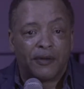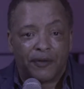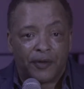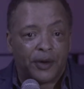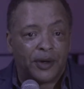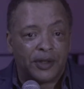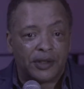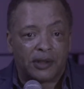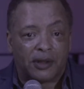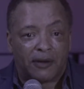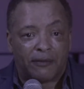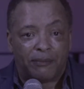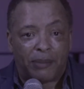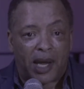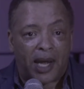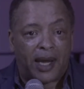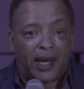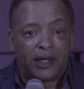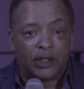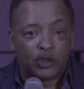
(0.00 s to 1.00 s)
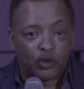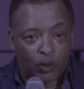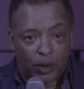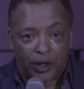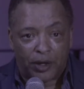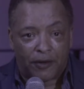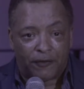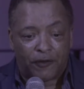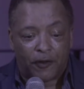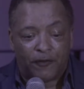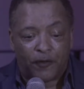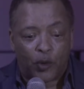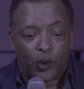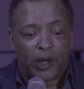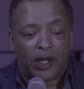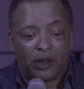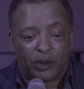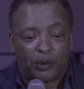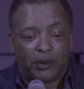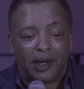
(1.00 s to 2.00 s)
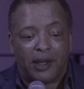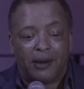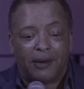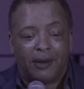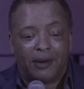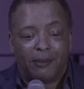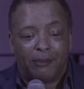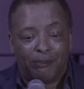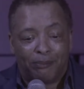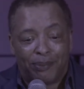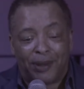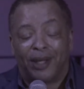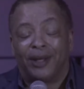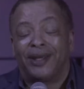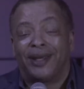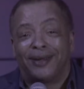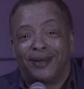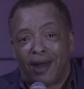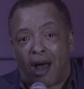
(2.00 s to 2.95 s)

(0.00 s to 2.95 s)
verge of buying Twitter for $43 billion.